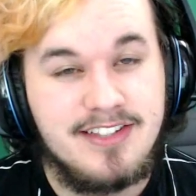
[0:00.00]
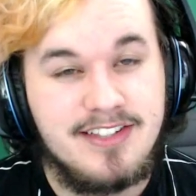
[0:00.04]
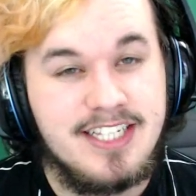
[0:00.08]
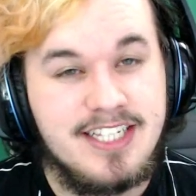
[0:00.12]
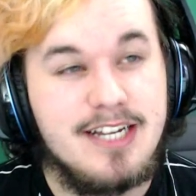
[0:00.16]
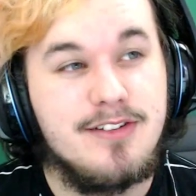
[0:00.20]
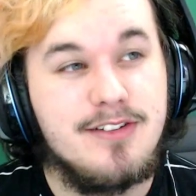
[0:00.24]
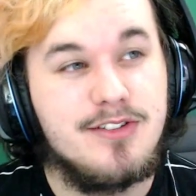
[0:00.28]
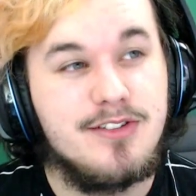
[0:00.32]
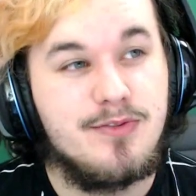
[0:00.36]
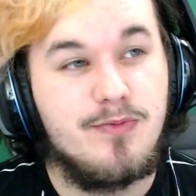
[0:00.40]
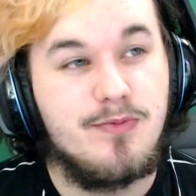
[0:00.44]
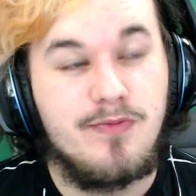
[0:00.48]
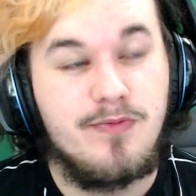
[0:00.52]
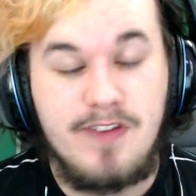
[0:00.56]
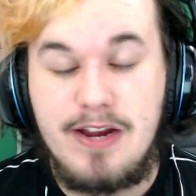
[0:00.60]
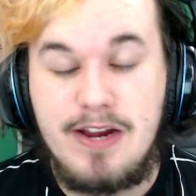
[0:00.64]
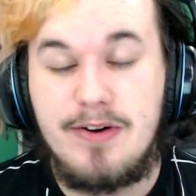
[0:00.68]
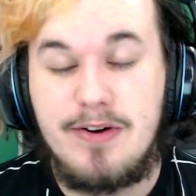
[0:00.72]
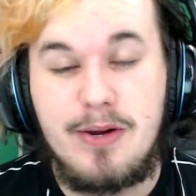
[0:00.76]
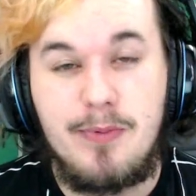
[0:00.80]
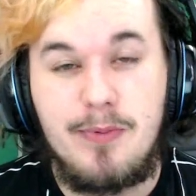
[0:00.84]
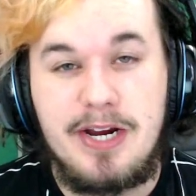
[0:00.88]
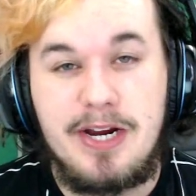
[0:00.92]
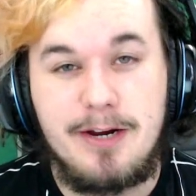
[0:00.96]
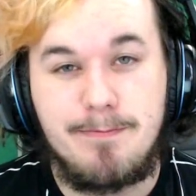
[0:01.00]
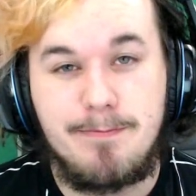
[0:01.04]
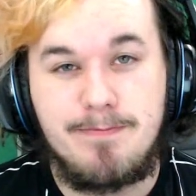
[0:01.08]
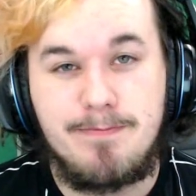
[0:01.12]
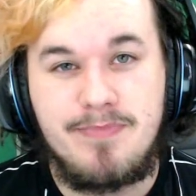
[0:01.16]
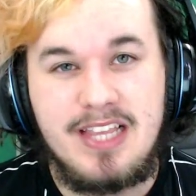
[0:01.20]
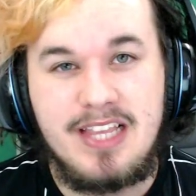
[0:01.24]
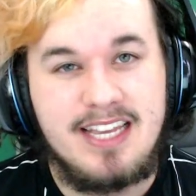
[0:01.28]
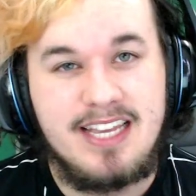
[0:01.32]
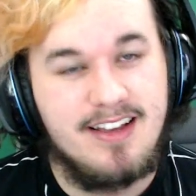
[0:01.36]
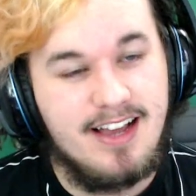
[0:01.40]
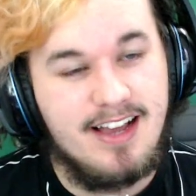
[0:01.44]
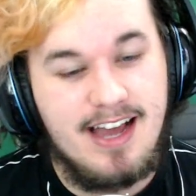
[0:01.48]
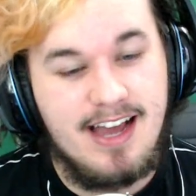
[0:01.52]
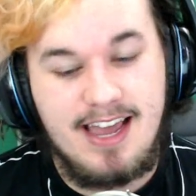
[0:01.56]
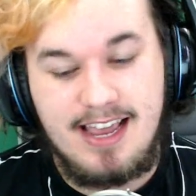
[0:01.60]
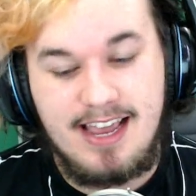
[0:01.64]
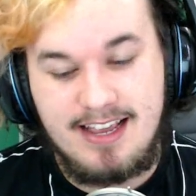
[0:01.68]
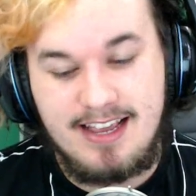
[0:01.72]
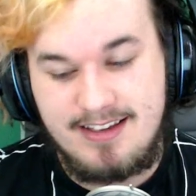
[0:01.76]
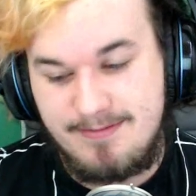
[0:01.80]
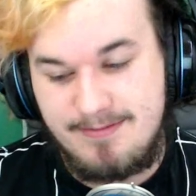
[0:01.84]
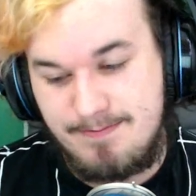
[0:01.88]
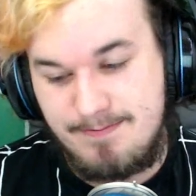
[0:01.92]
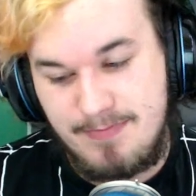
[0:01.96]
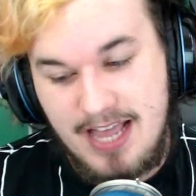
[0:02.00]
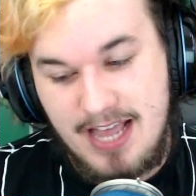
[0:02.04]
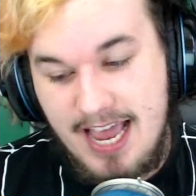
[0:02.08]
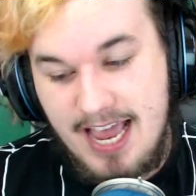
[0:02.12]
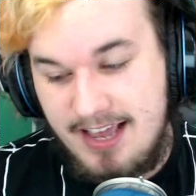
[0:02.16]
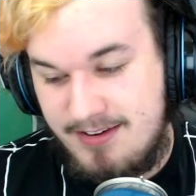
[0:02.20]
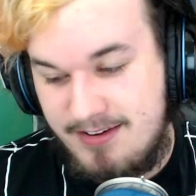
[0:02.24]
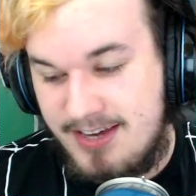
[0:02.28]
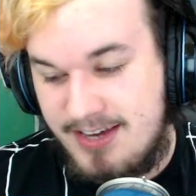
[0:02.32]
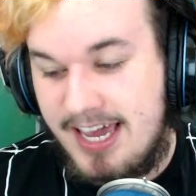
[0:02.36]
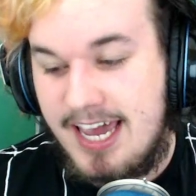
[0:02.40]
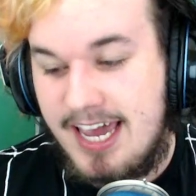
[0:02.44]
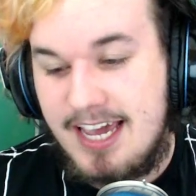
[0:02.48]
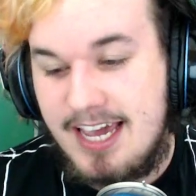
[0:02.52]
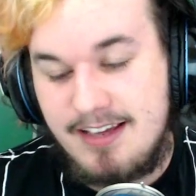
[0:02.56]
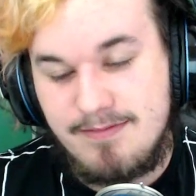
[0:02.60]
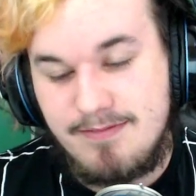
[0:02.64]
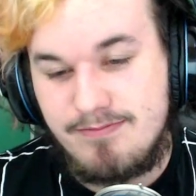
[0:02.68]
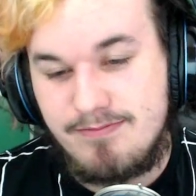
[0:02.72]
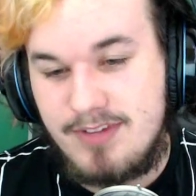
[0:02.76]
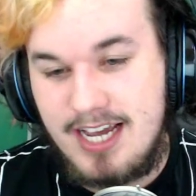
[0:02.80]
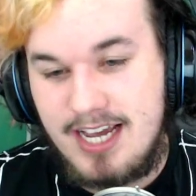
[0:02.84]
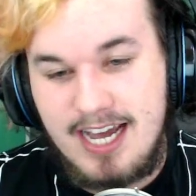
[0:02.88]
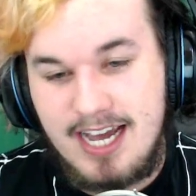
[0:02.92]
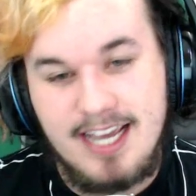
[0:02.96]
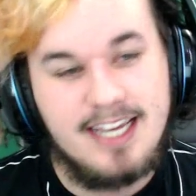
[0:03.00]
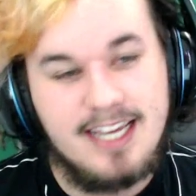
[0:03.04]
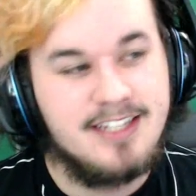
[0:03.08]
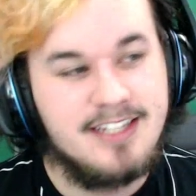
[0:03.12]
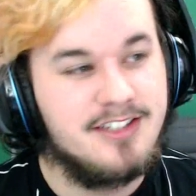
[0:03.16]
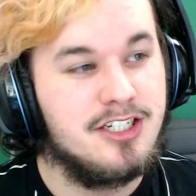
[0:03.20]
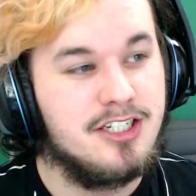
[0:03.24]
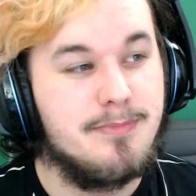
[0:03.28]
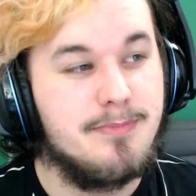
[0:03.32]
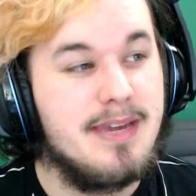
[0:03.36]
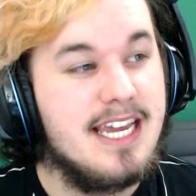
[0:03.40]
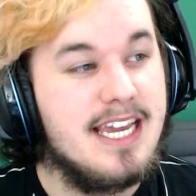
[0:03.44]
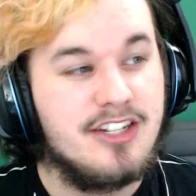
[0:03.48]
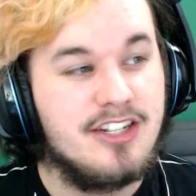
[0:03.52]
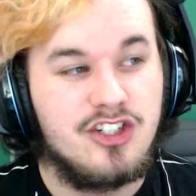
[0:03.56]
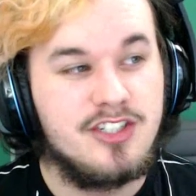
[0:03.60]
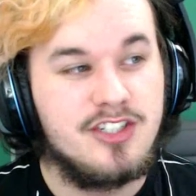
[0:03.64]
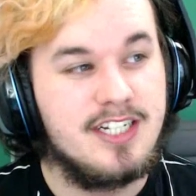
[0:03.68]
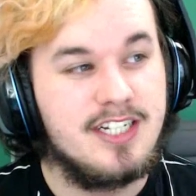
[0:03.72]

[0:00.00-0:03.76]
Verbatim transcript: that sounds very weird. I, I can't, I, it, to me, it